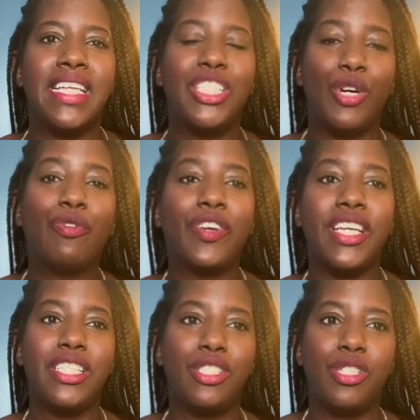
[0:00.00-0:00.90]
don't
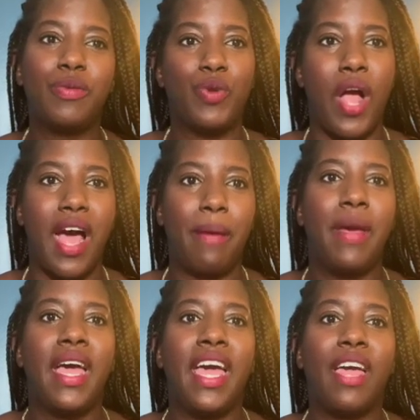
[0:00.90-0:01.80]
forget to subscribe,
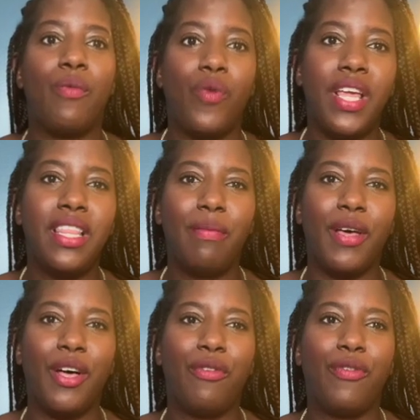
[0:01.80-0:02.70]
and ring the
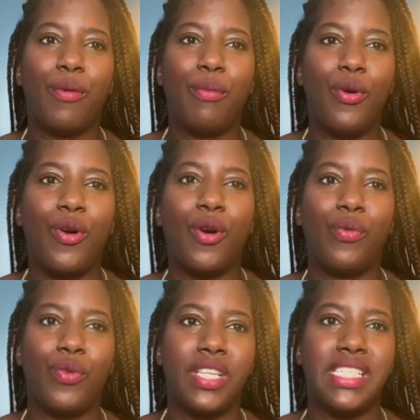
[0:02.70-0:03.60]
bell for more
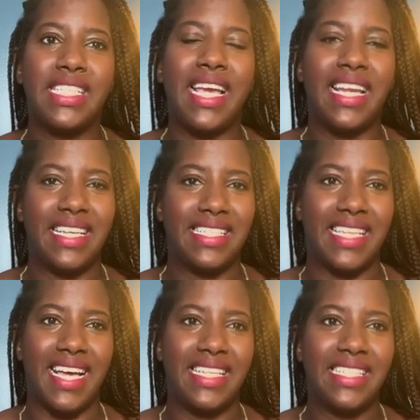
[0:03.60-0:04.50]
real estate
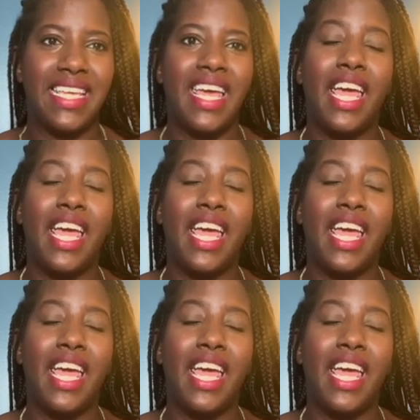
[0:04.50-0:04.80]
insights.